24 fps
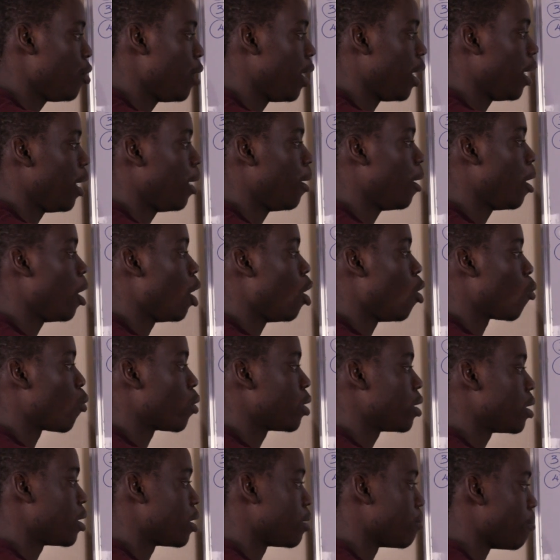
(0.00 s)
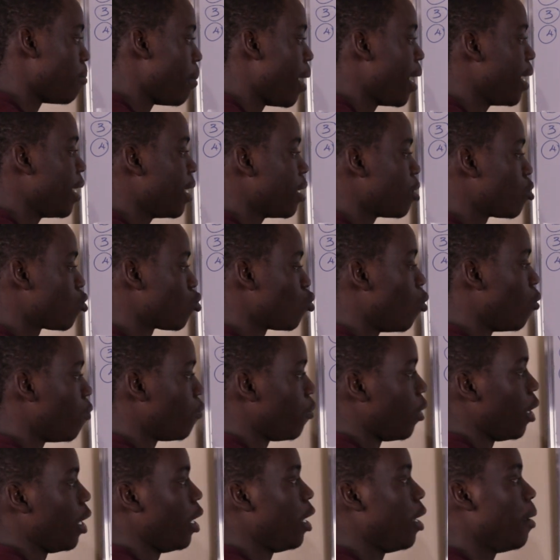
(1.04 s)
3a, which is minus
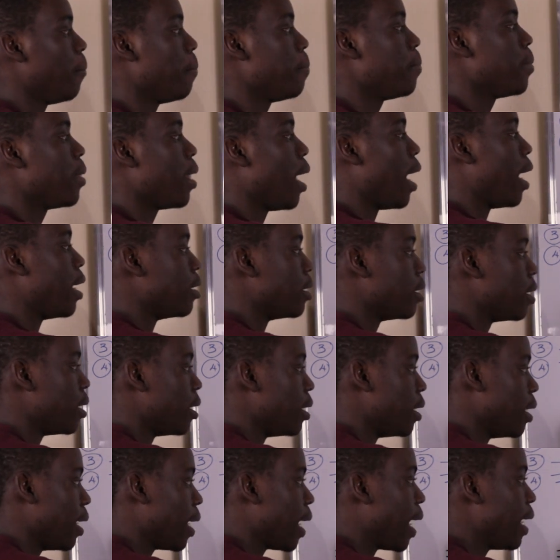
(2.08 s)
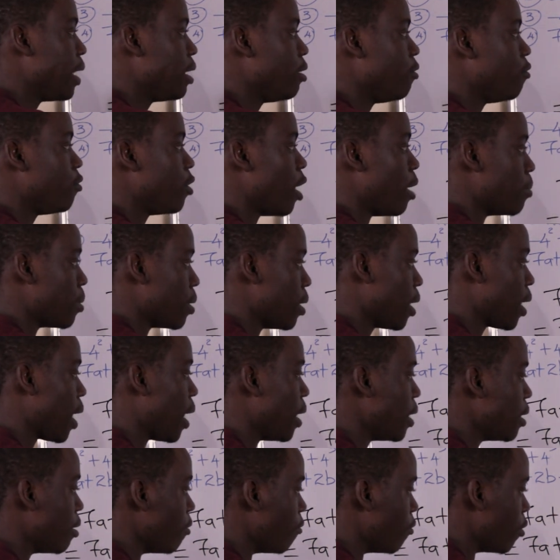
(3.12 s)
12a, and negative times
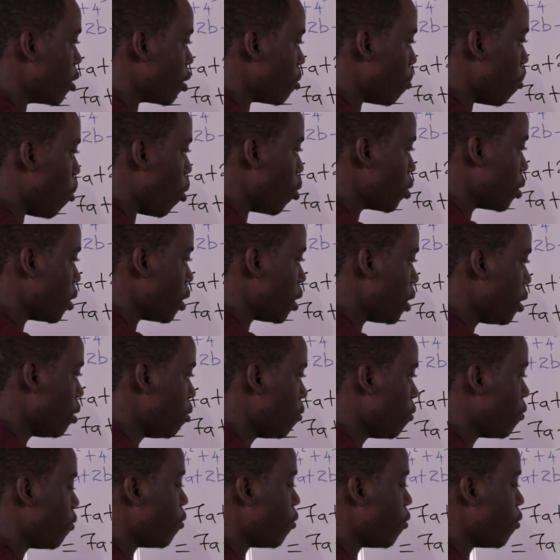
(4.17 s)
negative is positive.